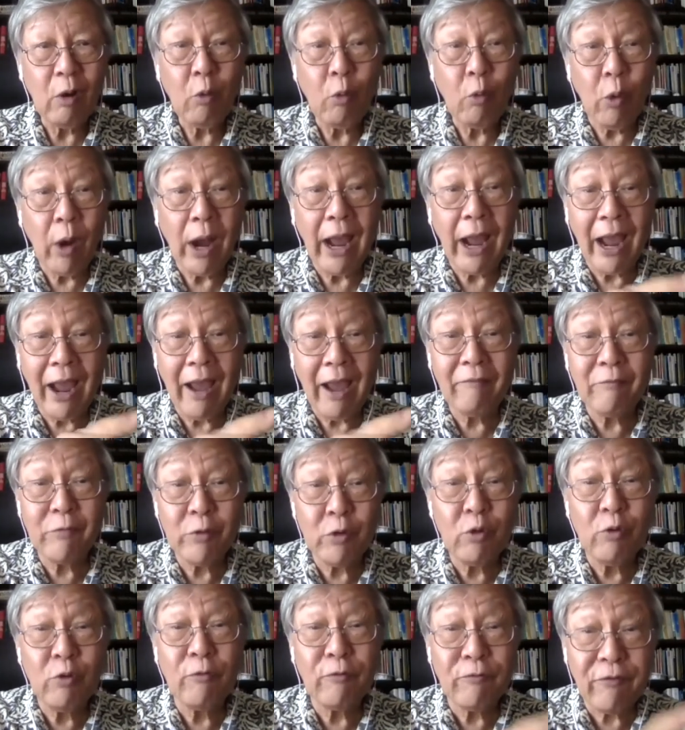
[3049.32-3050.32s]
Have
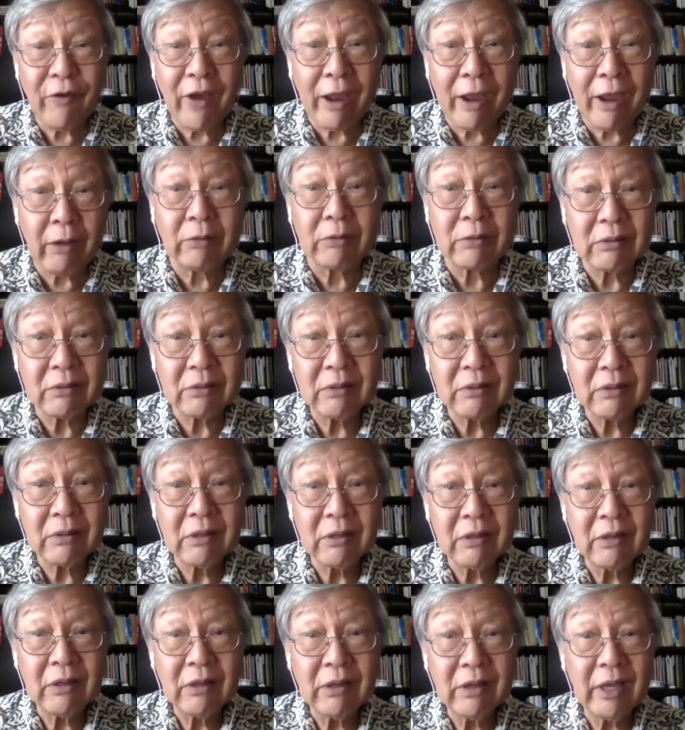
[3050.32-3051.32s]
you failed?
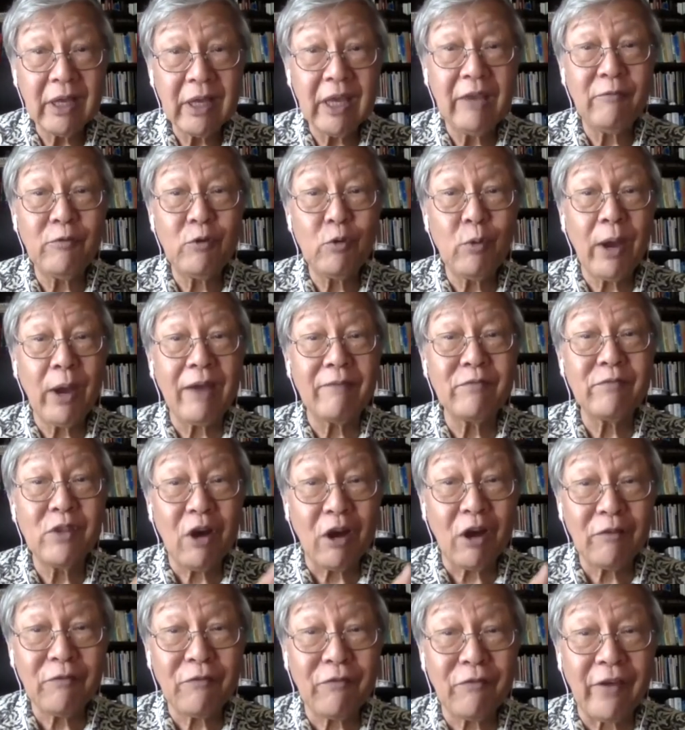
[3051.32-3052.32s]
If you have
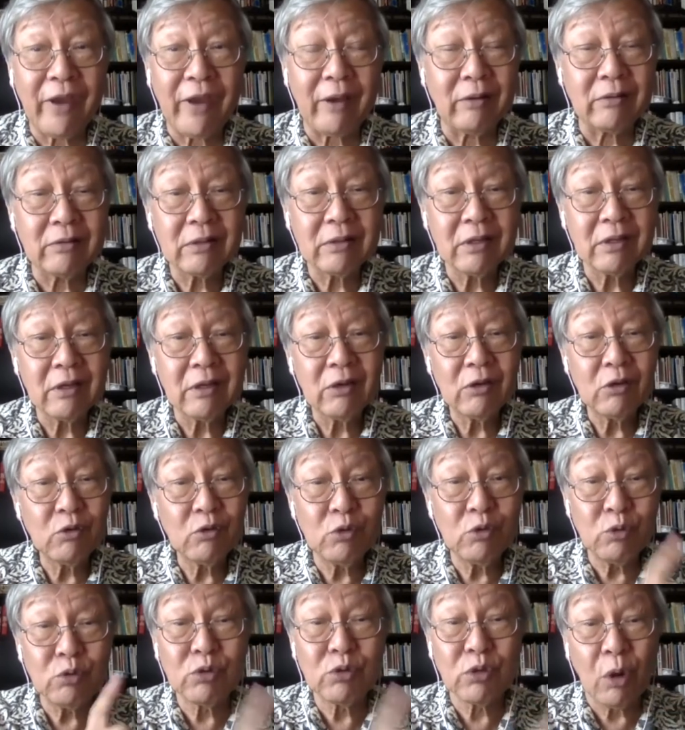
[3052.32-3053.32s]
not failed,
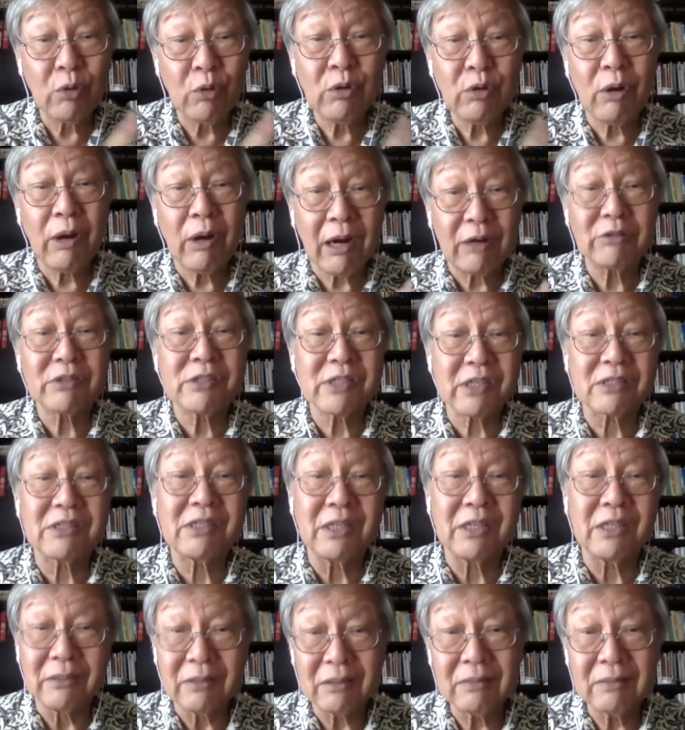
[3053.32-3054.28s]
you don't know how to succeed.